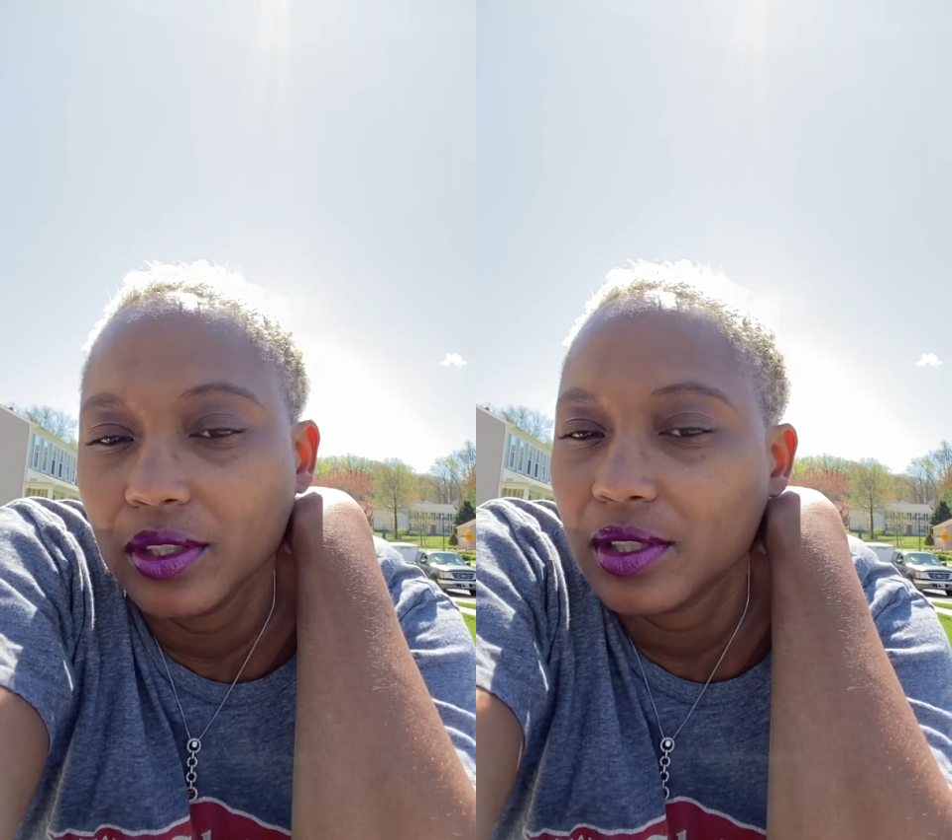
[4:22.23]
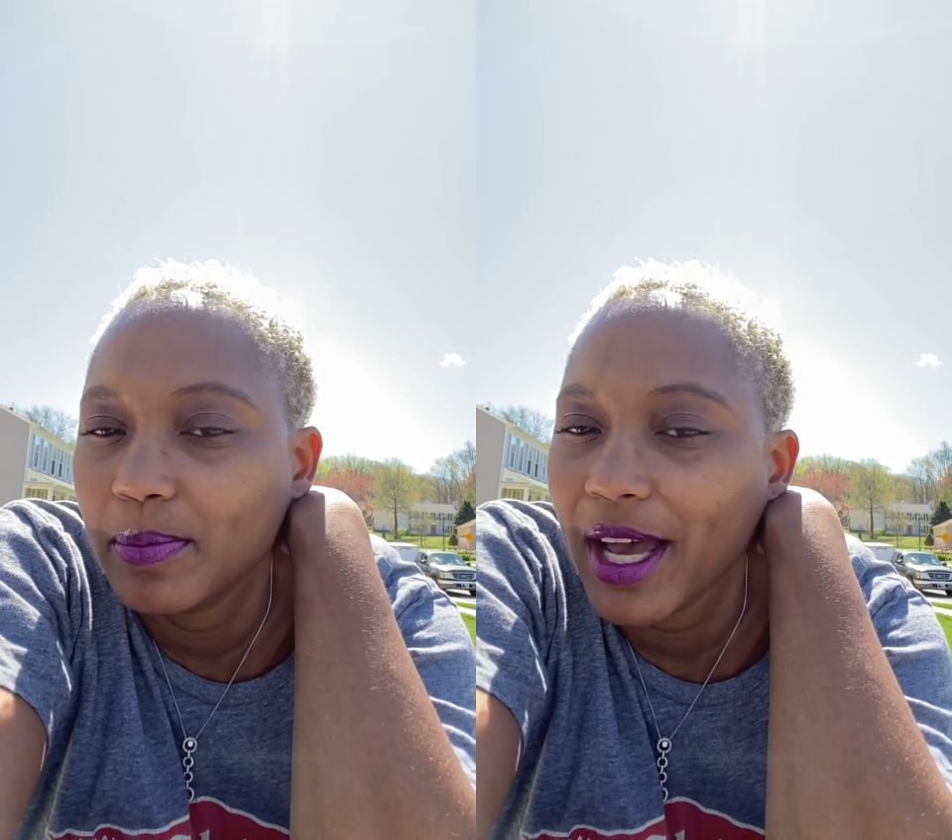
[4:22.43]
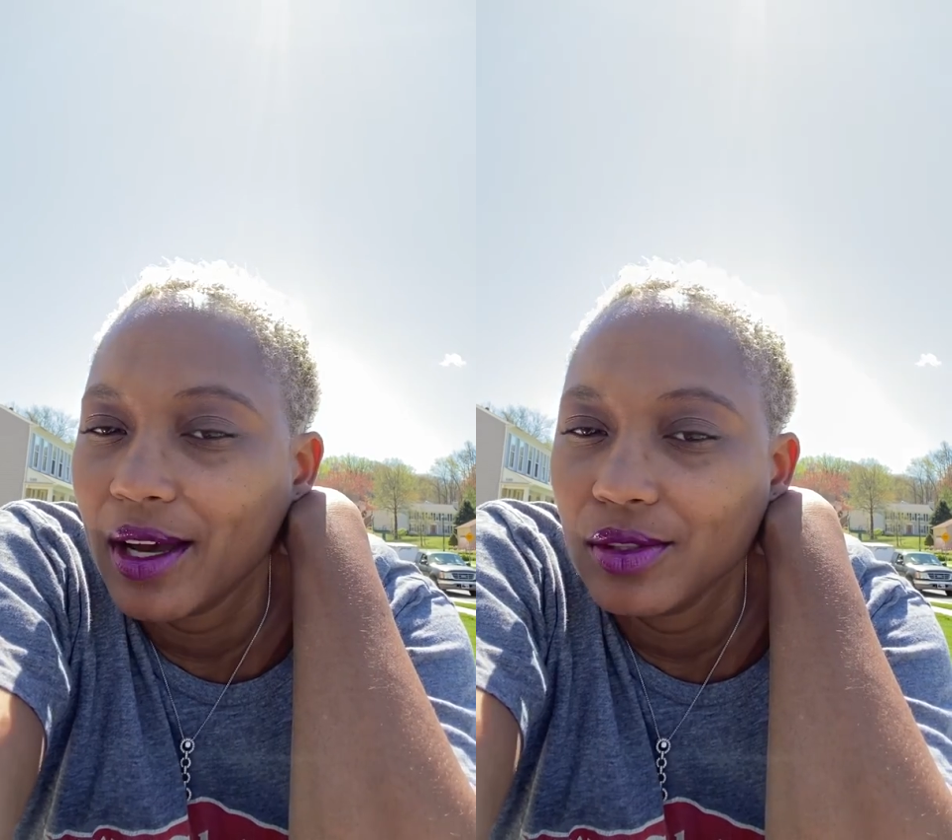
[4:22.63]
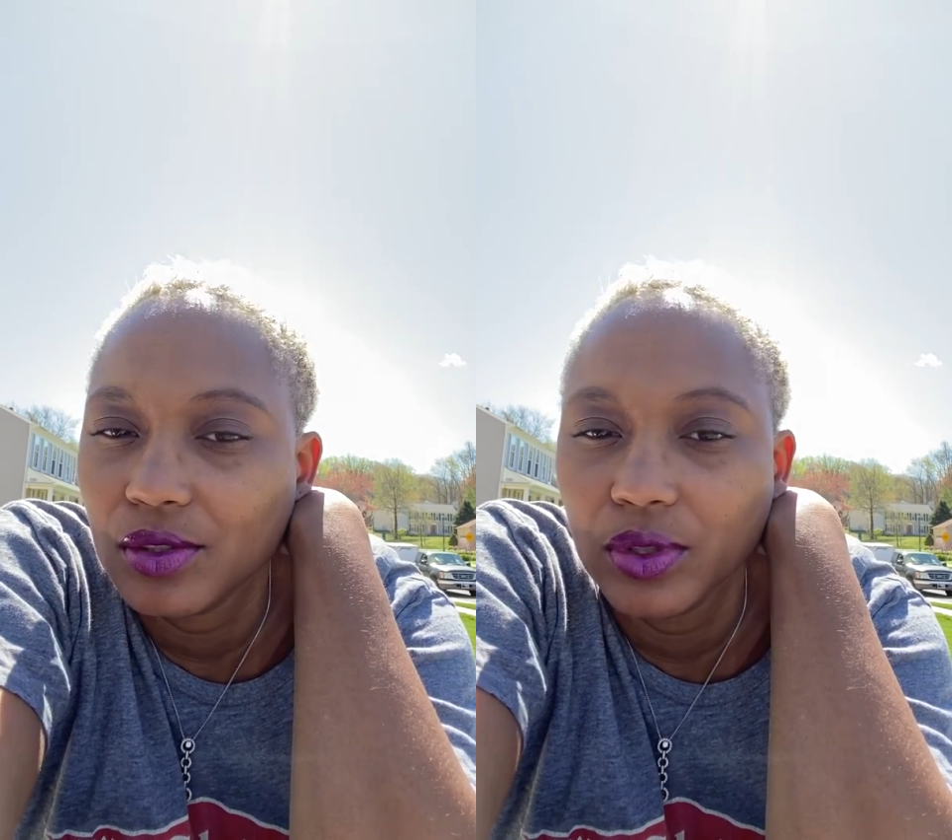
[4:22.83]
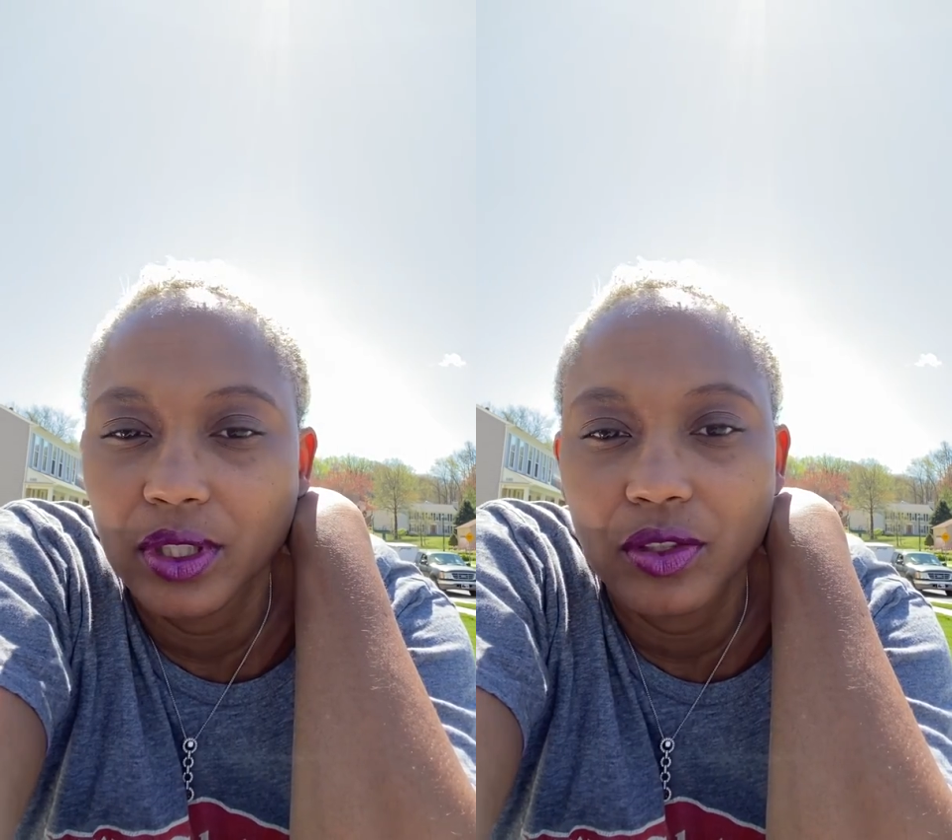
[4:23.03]
spouse
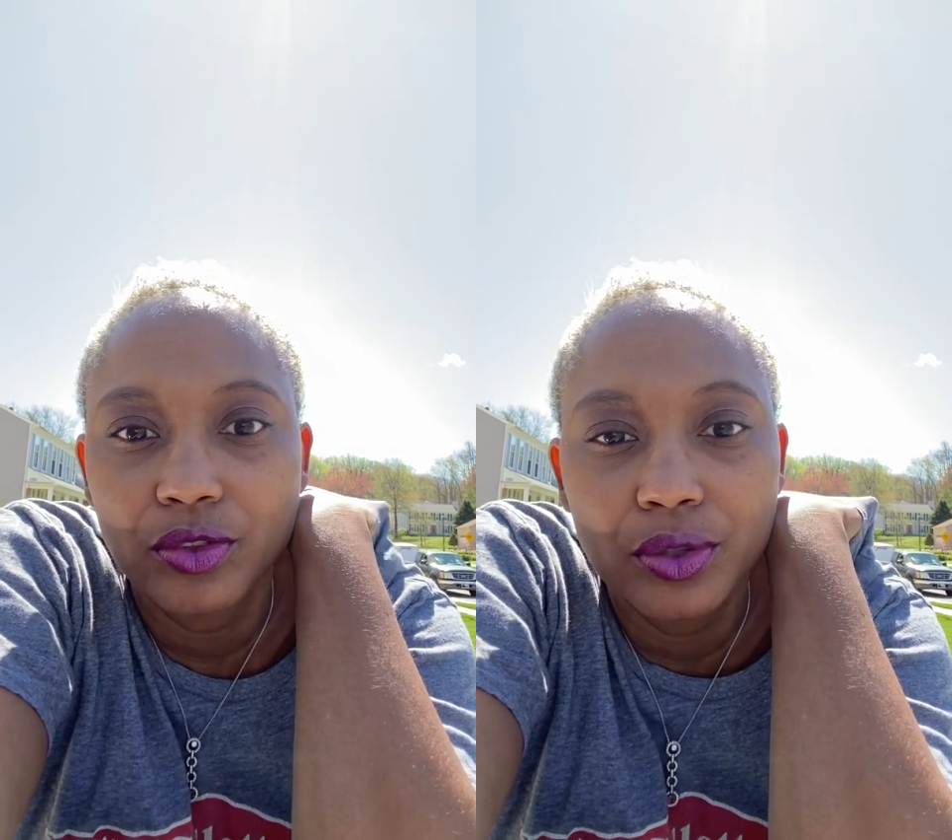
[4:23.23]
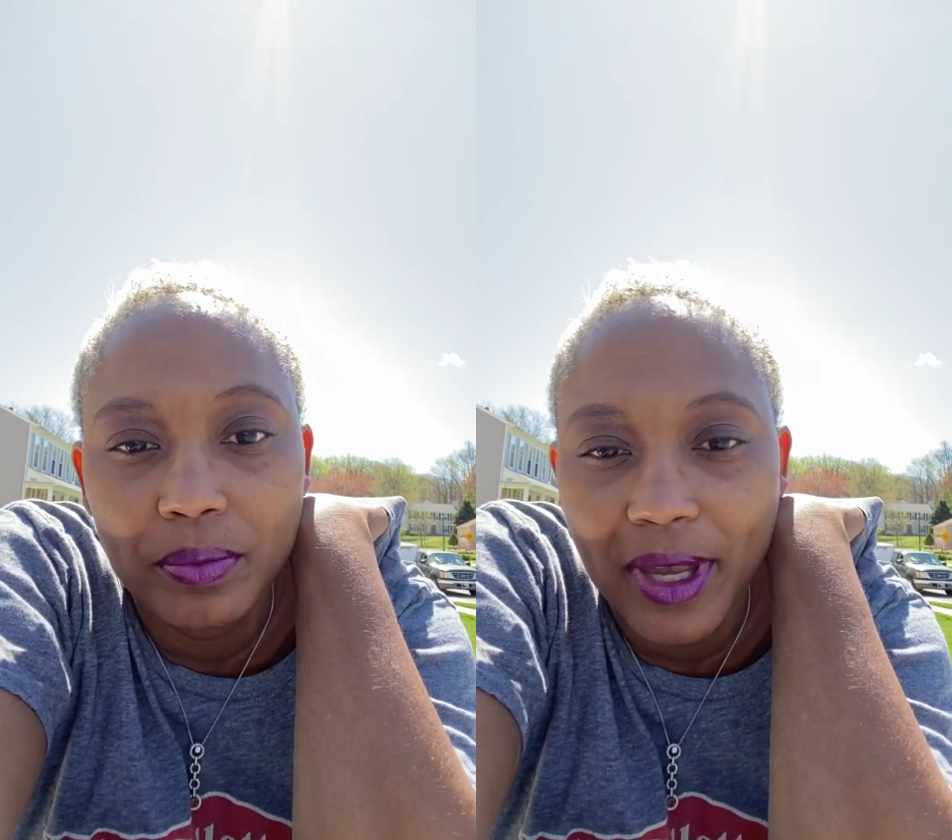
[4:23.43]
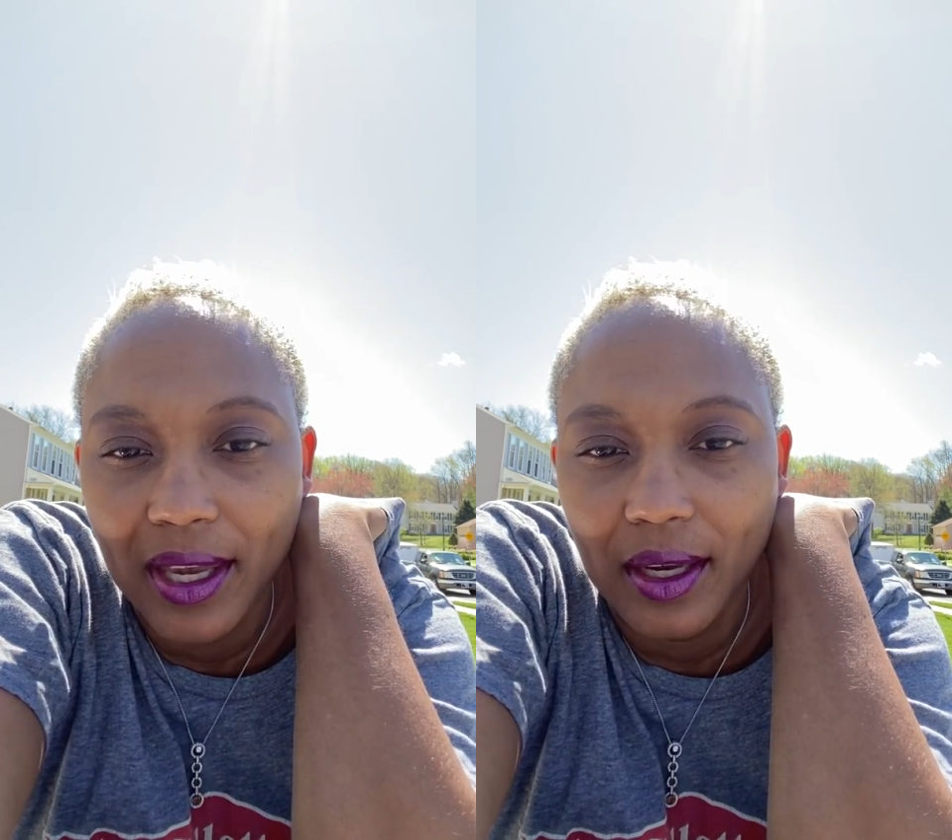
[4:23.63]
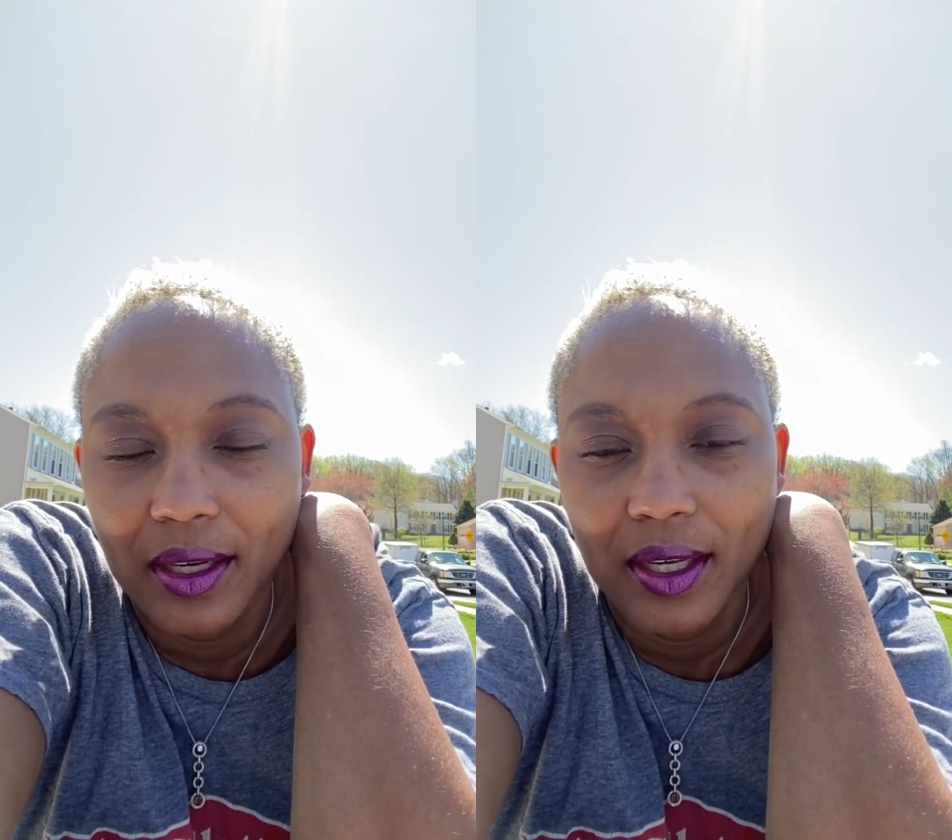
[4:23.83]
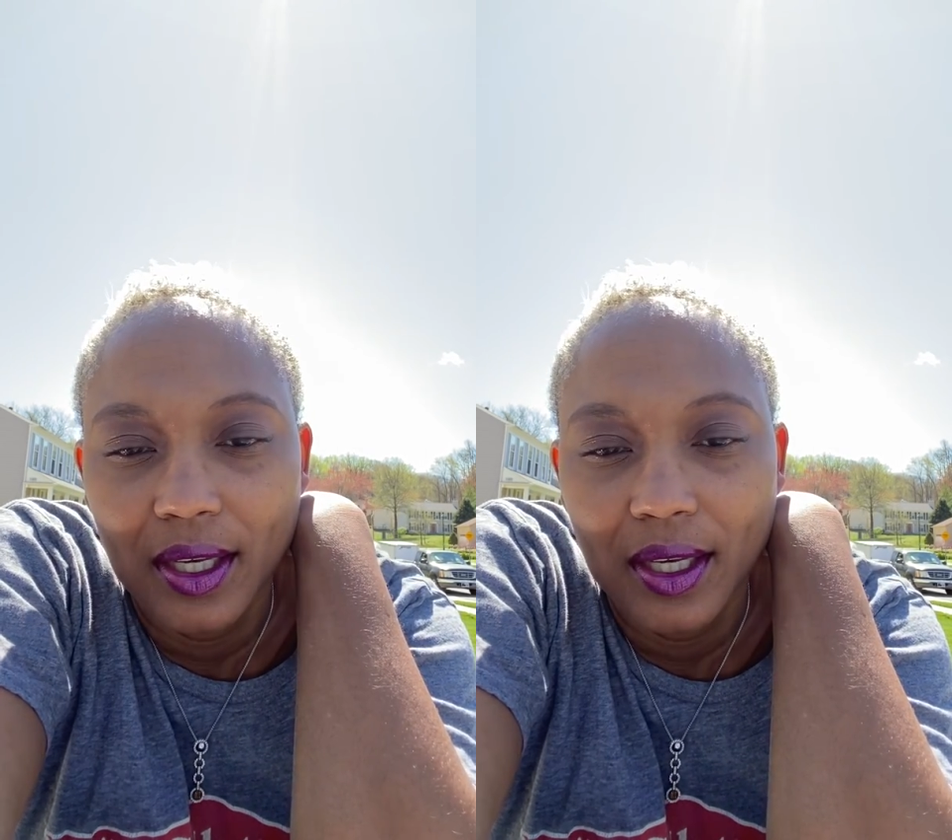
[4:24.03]
or your roommate